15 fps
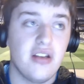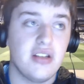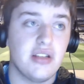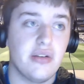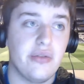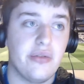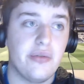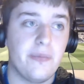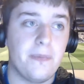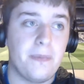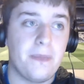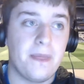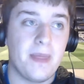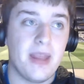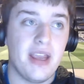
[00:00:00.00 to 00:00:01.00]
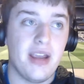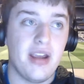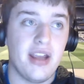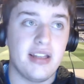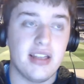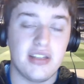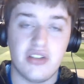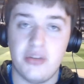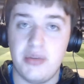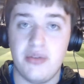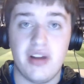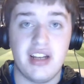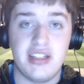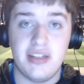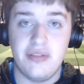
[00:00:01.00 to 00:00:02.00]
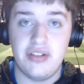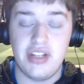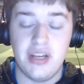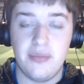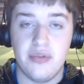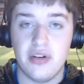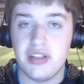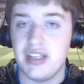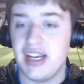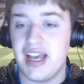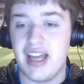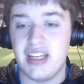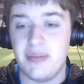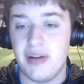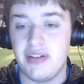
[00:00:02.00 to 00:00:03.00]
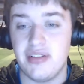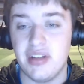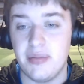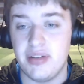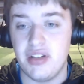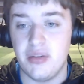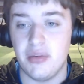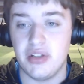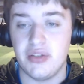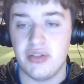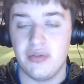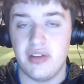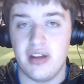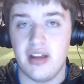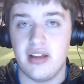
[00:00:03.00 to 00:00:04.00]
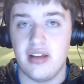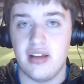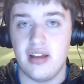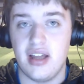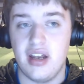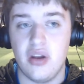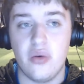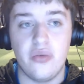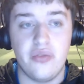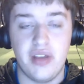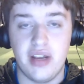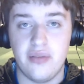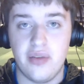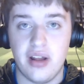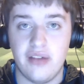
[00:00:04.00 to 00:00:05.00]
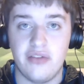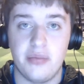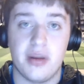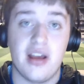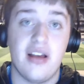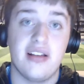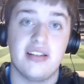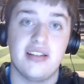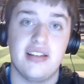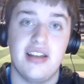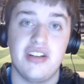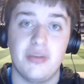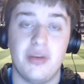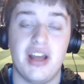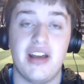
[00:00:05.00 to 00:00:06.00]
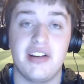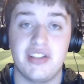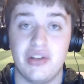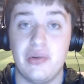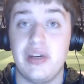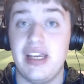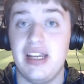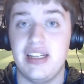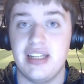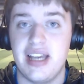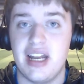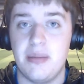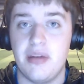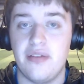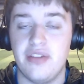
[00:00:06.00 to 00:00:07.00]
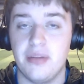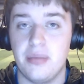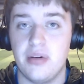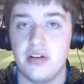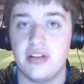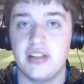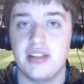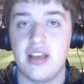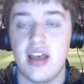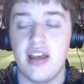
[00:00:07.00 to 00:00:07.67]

So it's going to be relatively cheap for us. I can't imagine there'd be too much of a, a loan fee involved, because Inter Milan are so keen to get him off their books.